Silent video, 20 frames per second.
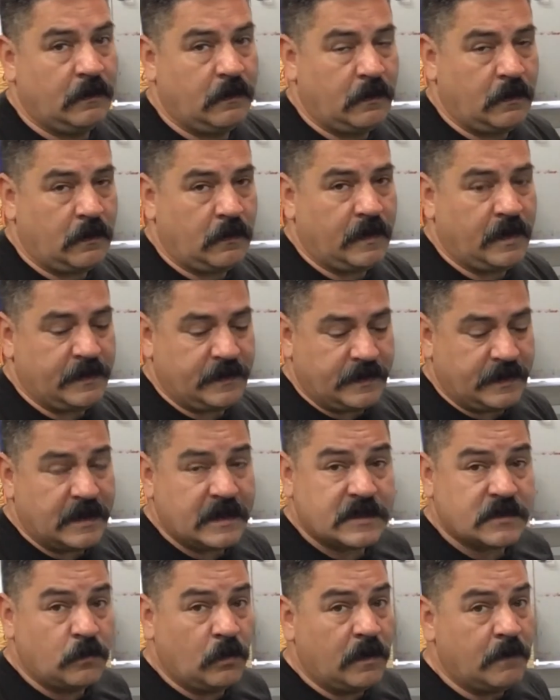All right, the
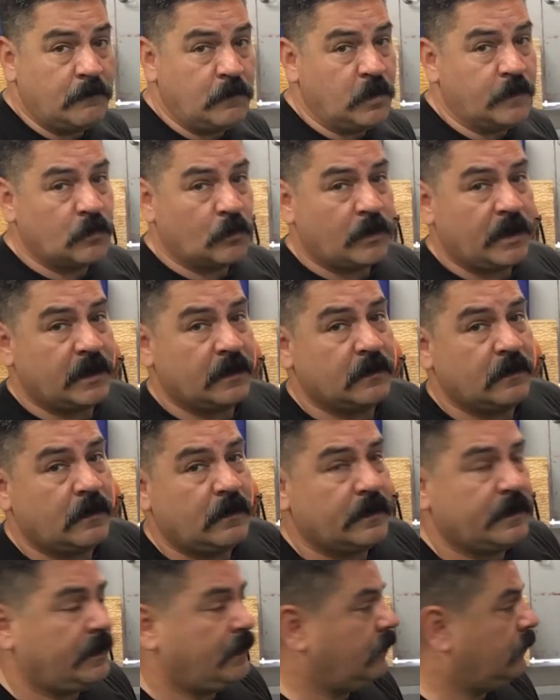next one, moving right
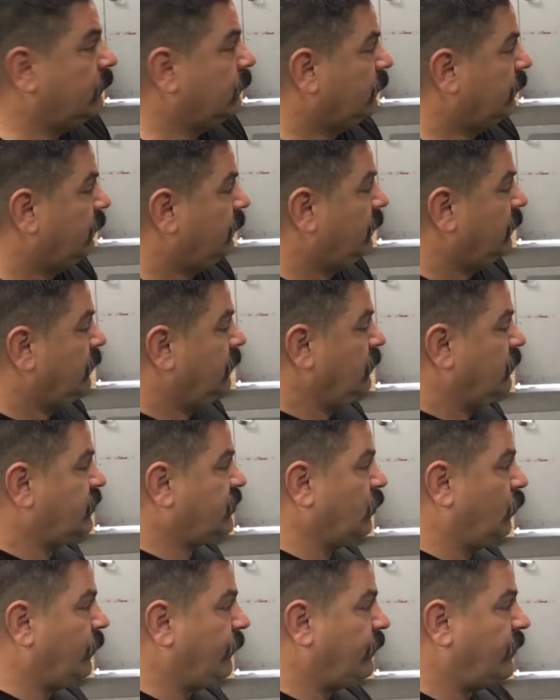along here.
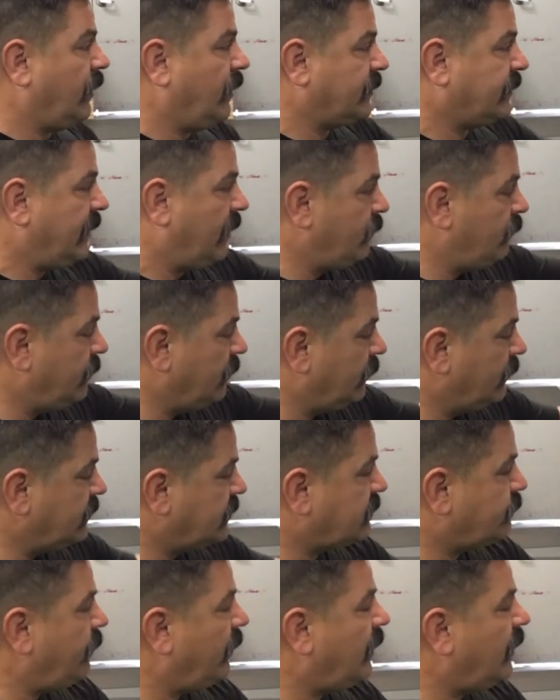So we've got down the middle of the
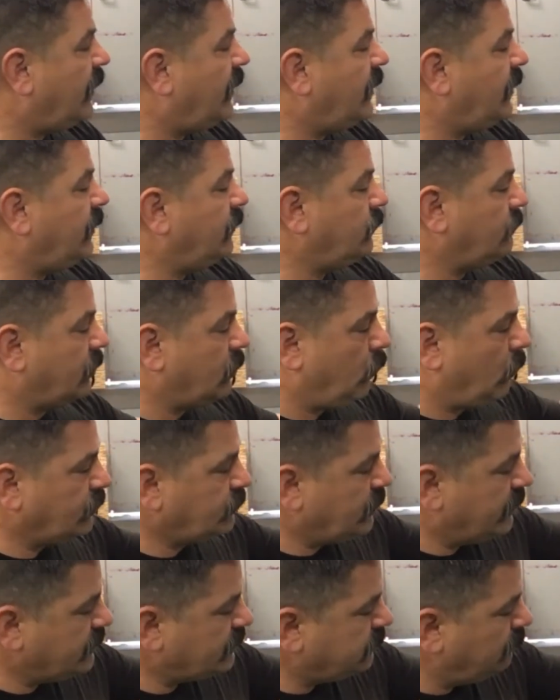spine, the
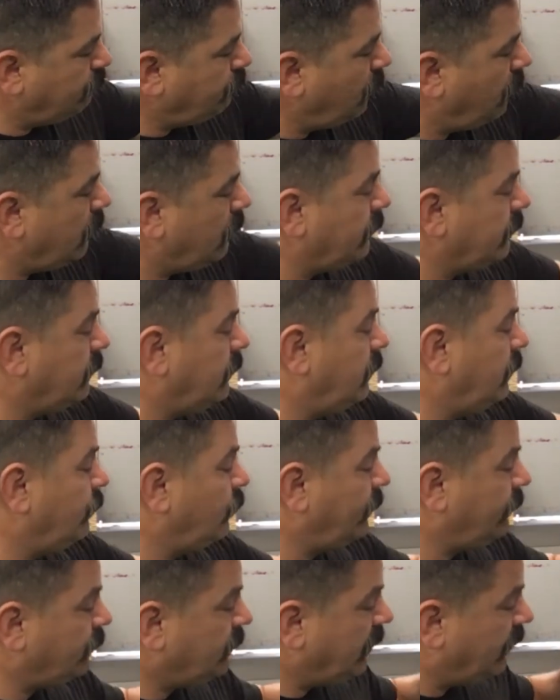quadratus lumborum,
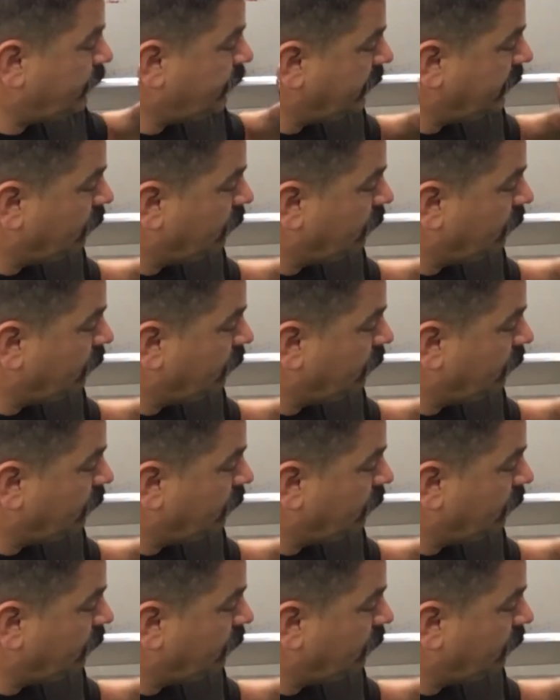we've got the